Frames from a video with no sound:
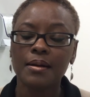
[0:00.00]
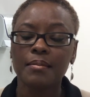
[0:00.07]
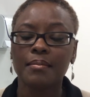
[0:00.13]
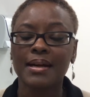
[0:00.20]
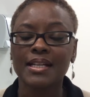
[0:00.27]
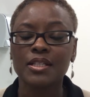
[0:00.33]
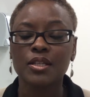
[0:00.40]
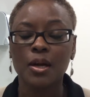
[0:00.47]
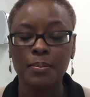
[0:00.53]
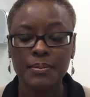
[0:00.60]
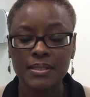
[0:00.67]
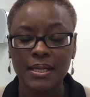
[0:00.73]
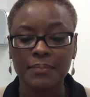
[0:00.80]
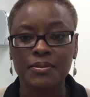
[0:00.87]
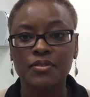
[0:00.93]
My top
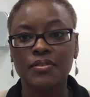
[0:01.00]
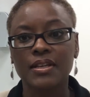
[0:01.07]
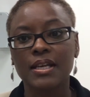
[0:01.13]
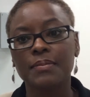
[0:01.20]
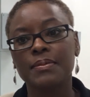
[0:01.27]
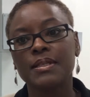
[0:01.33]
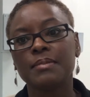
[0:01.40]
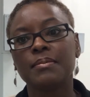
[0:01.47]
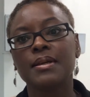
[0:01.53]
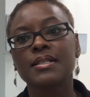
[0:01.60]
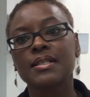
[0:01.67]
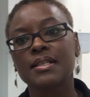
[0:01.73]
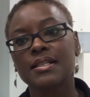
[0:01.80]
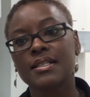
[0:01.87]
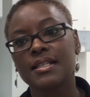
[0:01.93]
tips for keeping the
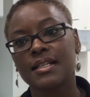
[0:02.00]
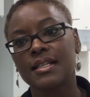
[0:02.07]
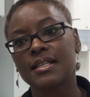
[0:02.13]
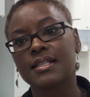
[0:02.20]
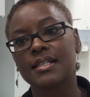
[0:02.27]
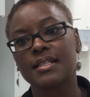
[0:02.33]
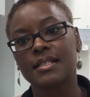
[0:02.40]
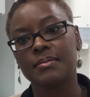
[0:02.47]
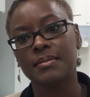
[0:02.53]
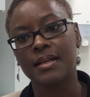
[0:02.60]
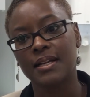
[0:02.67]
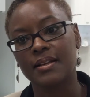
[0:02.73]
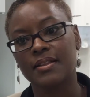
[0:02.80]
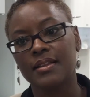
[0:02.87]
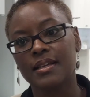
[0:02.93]
musculoskeletal system
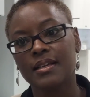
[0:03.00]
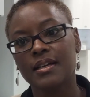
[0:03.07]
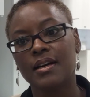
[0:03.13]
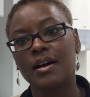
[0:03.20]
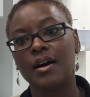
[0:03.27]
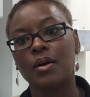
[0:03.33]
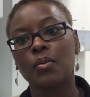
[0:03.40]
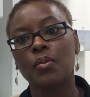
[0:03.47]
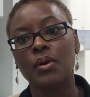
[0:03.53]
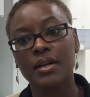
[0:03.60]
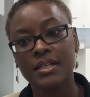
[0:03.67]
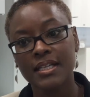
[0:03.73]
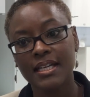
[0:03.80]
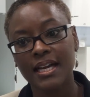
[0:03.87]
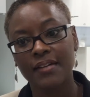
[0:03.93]
healthy are
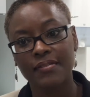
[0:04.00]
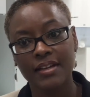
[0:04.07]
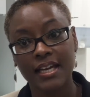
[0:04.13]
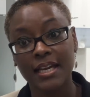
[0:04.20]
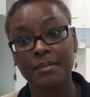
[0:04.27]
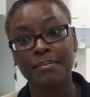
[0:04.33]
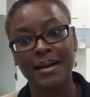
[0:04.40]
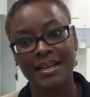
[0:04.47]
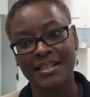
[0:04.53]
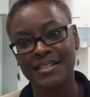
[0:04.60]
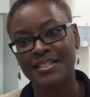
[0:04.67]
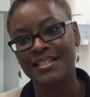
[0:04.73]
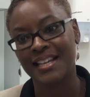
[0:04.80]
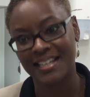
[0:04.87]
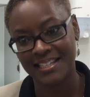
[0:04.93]
1. Having a
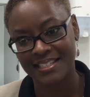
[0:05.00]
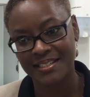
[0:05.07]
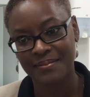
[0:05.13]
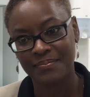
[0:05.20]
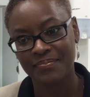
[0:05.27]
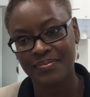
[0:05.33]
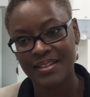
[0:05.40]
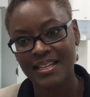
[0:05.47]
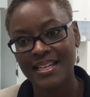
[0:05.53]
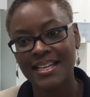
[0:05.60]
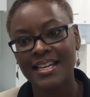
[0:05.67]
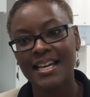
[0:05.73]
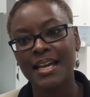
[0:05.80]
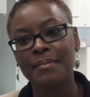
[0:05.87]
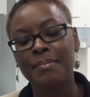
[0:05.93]
balanced diet.
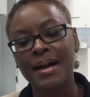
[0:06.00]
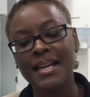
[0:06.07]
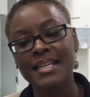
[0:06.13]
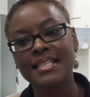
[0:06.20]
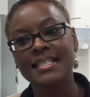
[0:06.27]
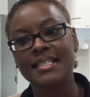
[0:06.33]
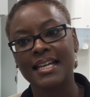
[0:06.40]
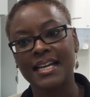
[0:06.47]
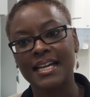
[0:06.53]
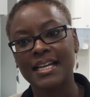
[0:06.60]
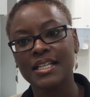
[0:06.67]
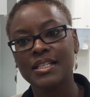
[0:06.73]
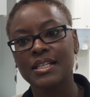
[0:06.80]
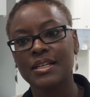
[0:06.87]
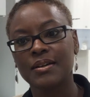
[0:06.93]
A balanced
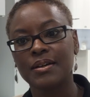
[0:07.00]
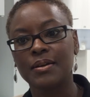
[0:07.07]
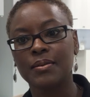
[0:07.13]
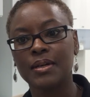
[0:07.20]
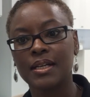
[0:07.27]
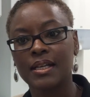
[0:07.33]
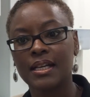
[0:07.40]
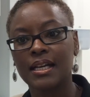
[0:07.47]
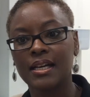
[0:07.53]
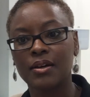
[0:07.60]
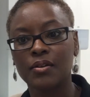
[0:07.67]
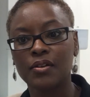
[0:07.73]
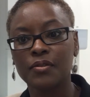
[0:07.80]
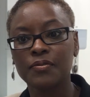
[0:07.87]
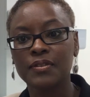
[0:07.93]
diet will
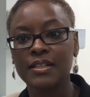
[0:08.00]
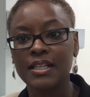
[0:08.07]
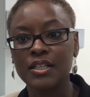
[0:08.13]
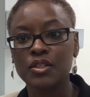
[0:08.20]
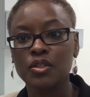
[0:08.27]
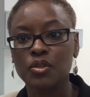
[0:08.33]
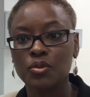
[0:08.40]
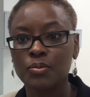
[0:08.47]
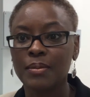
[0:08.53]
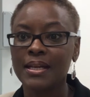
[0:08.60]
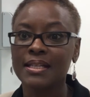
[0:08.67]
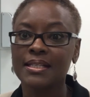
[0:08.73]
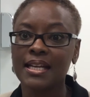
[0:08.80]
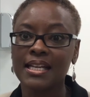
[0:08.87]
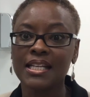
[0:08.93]
hopefully lead to you
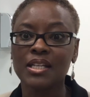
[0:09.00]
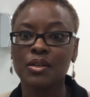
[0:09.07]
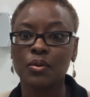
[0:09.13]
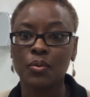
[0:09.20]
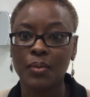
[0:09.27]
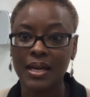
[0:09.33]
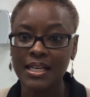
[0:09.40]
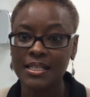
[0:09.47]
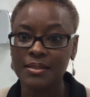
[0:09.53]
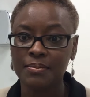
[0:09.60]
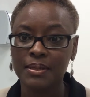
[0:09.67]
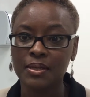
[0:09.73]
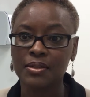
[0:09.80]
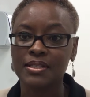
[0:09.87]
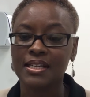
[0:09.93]
maintaining your weight,
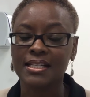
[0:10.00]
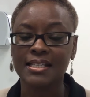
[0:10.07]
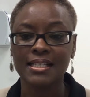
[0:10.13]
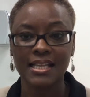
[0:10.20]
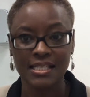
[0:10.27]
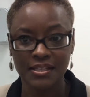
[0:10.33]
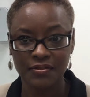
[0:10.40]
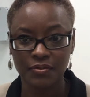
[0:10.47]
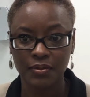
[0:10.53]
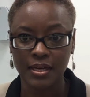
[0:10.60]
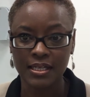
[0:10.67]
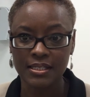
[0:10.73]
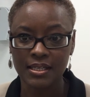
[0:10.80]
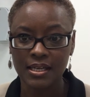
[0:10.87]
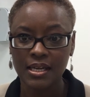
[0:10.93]
because excessive
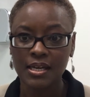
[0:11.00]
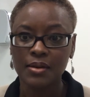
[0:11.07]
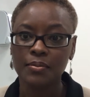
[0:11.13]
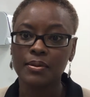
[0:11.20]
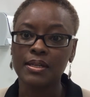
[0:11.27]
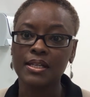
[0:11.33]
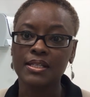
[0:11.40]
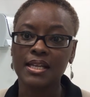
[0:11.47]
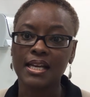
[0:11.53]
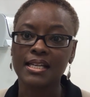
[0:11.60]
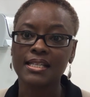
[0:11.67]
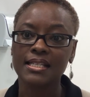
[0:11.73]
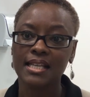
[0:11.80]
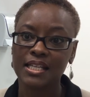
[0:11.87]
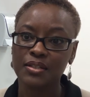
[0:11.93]
weight will lead to
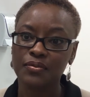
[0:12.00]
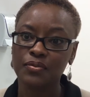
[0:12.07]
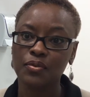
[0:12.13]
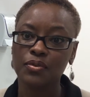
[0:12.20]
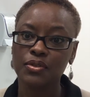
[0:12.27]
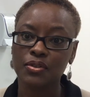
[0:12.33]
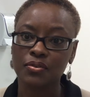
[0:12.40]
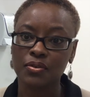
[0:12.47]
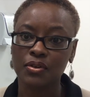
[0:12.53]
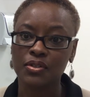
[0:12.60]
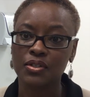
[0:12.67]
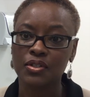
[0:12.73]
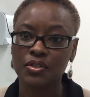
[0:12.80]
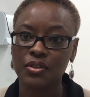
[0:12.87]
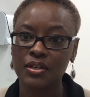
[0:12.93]
excess force
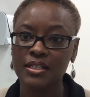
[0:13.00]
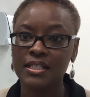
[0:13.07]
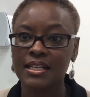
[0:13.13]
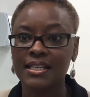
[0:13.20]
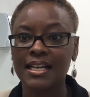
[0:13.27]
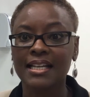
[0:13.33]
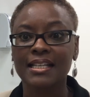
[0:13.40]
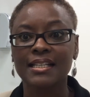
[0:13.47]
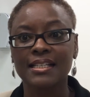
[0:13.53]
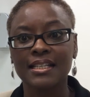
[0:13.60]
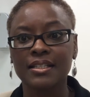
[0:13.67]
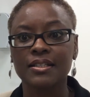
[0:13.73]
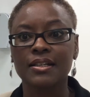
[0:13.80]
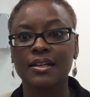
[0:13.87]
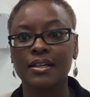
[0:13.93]
across the joint, and that can
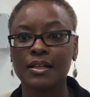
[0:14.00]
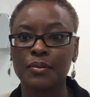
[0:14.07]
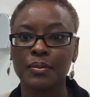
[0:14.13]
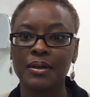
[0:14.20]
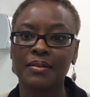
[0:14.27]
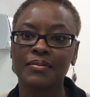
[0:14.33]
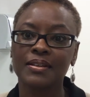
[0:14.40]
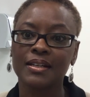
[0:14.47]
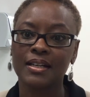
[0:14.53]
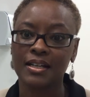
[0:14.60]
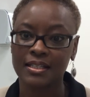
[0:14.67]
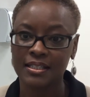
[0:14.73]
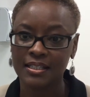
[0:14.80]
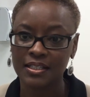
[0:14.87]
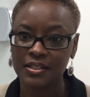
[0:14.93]
lead to early wear of the
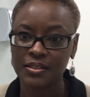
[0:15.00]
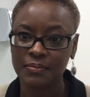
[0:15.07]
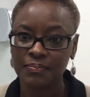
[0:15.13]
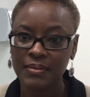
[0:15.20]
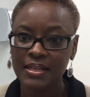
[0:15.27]
cartilage.